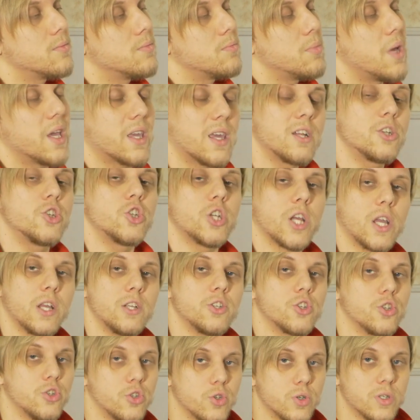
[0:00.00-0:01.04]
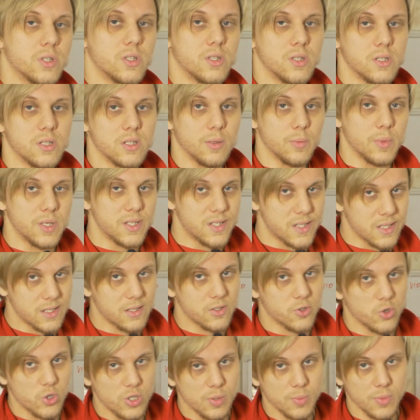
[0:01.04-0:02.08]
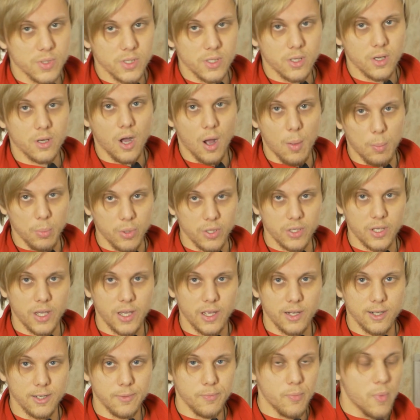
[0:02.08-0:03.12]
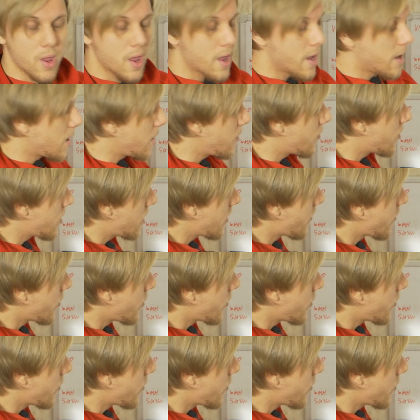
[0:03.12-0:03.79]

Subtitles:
making change in your system is extremely complicated. Even